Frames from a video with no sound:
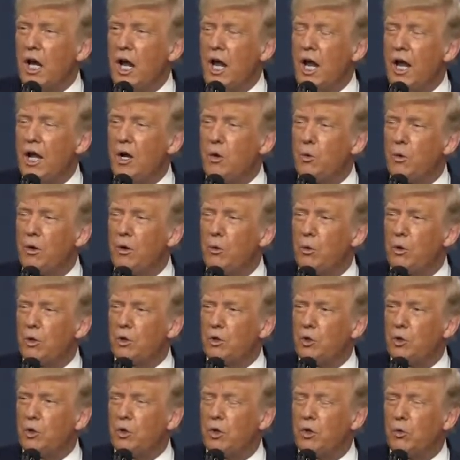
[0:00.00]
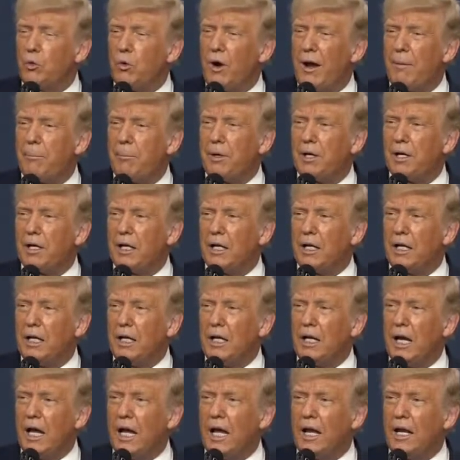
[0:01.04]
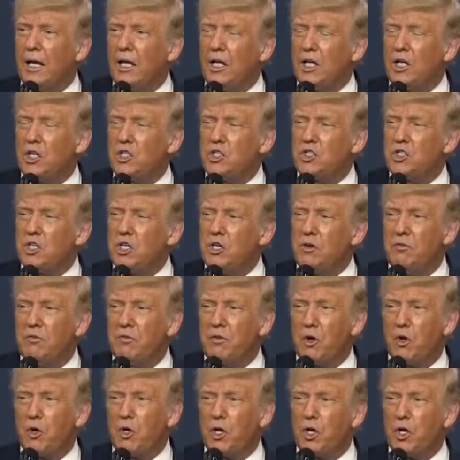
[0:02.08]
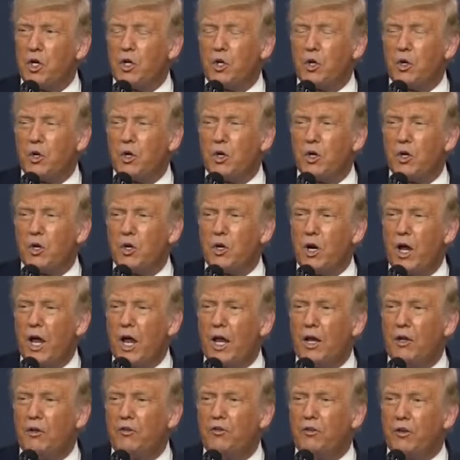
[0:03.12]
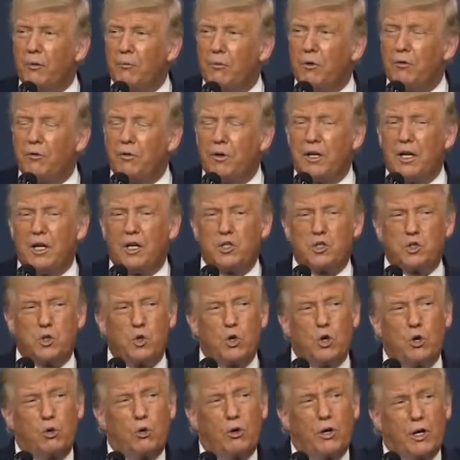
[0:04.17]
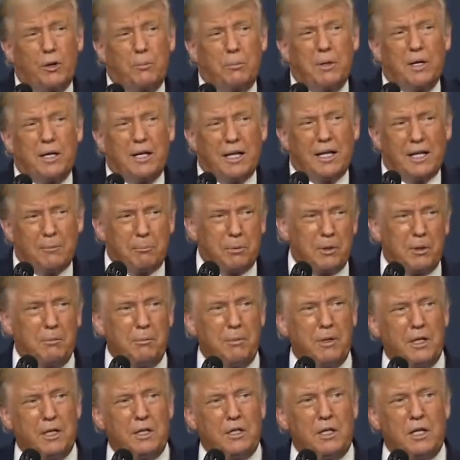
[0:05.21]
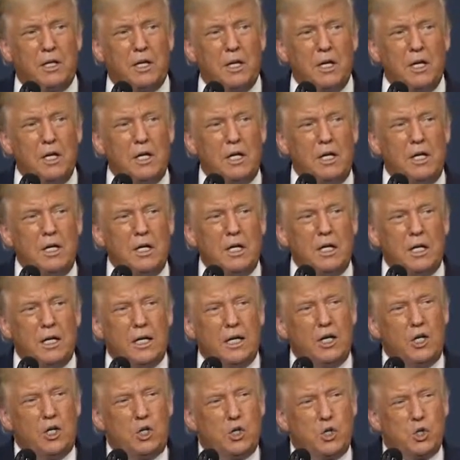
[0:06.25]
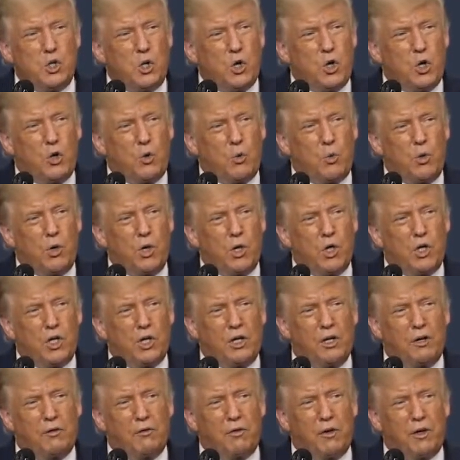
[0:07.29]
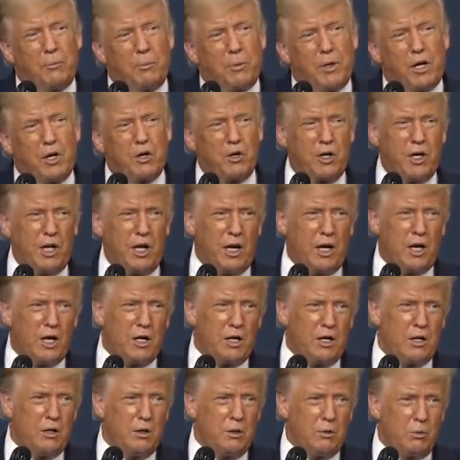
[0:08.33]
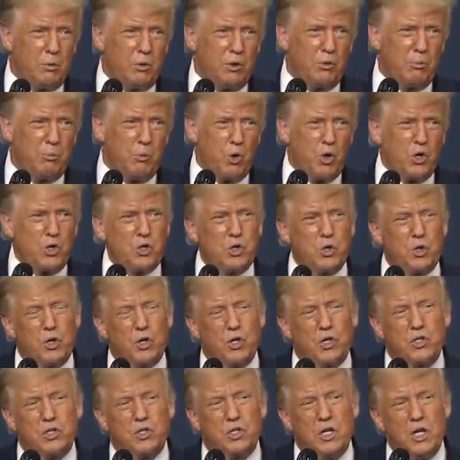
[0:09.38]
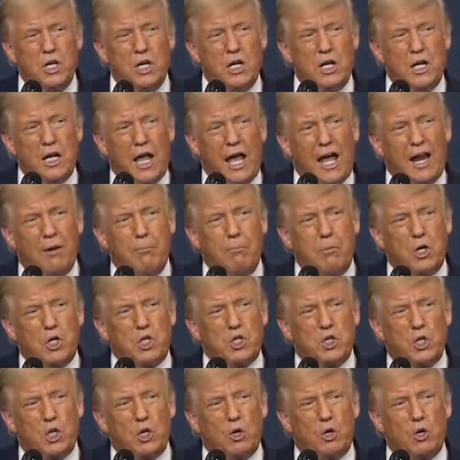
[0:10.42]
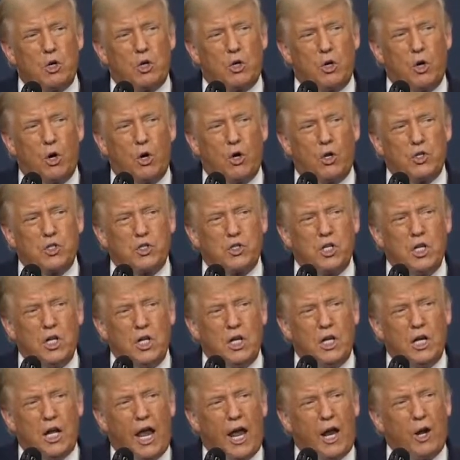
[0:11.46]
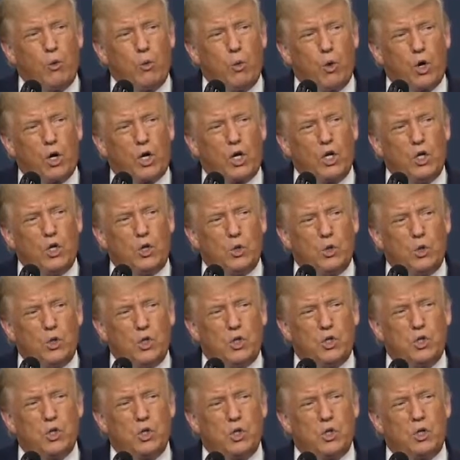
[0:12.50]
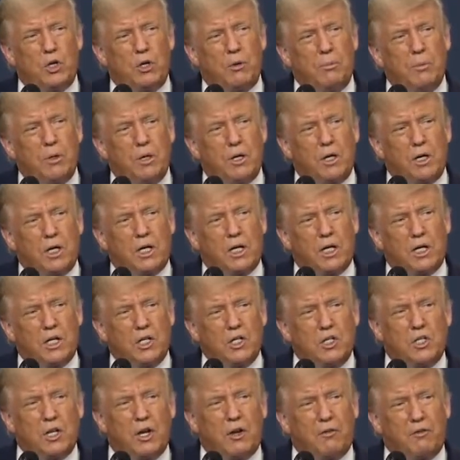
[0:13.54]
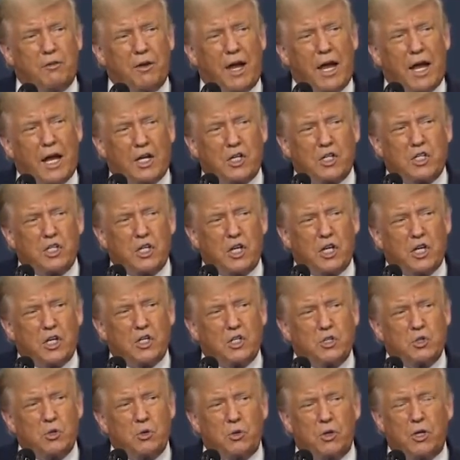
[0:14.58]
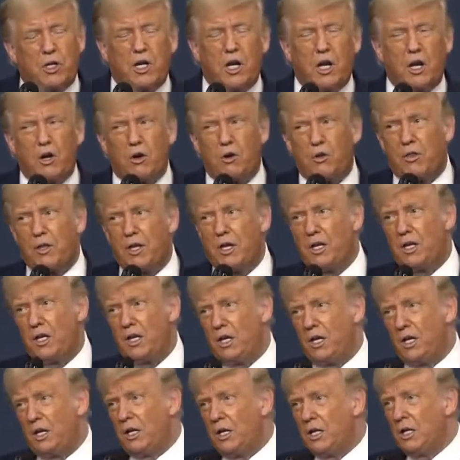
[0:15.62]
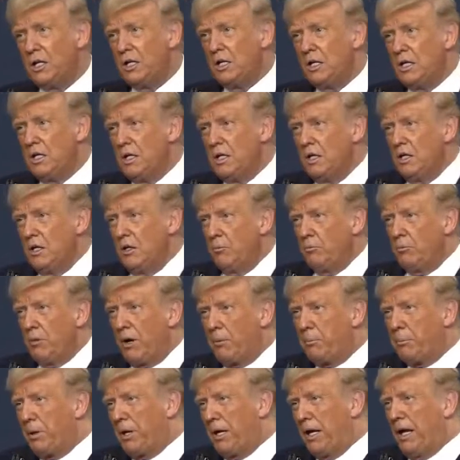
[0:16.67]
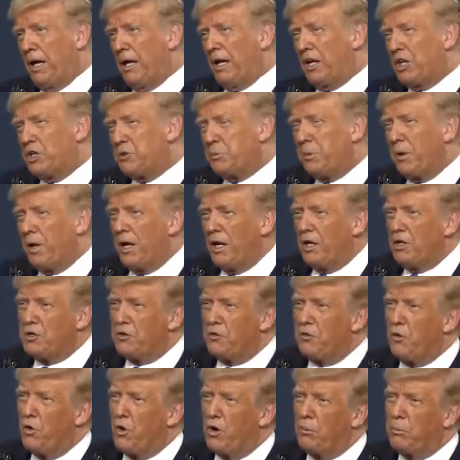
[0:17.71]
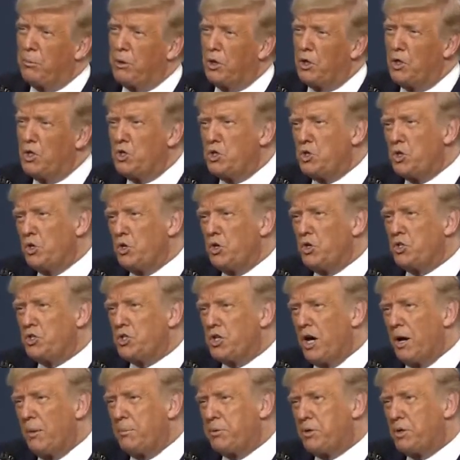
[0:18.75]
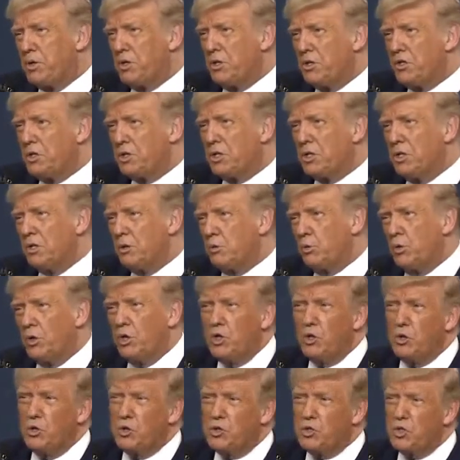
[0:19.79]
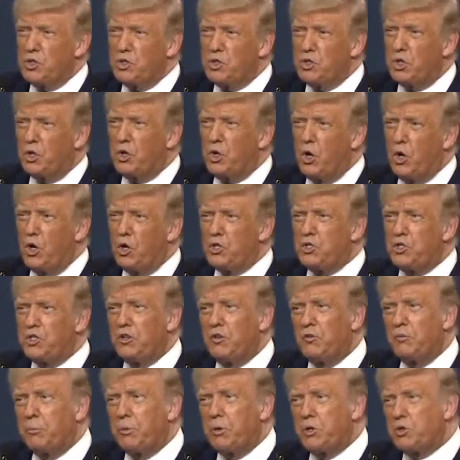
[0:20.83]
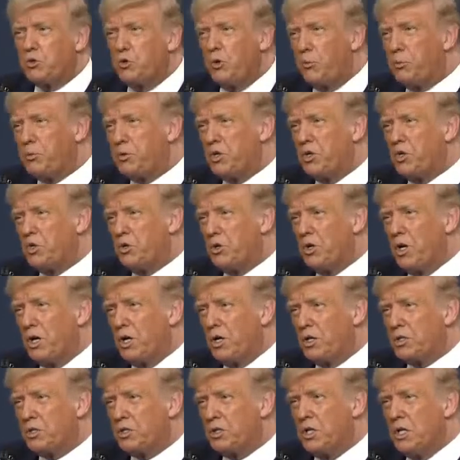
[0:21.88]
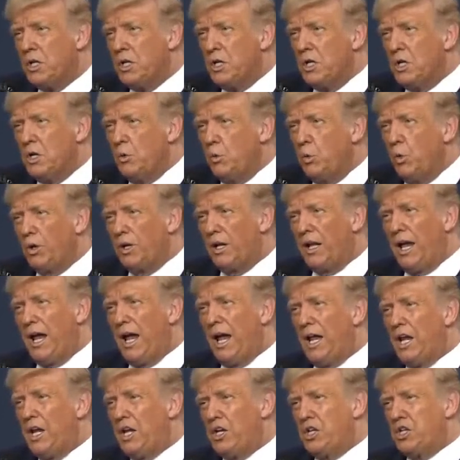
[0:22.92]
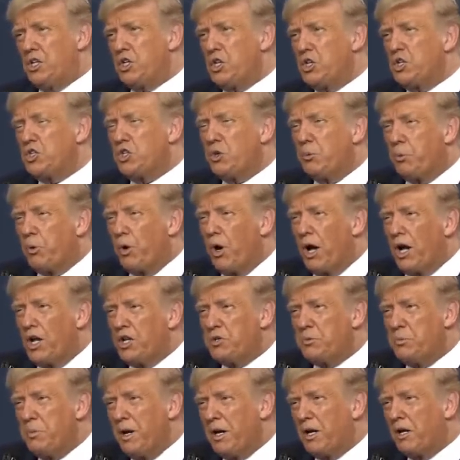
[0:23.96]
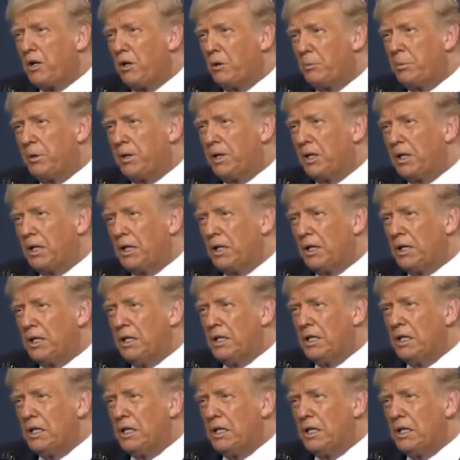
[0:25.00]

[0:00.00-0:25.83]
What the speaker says: And we will do it rapidly, and it's in very good order, and some of it has already been implemented. In short, we're delivering better care with more choice at a much lower cost, and working to ensure Americans have access to the care they need. My plan expands affordable insurance options, reduces the cost of prescription drugs, will end surprise medical billing,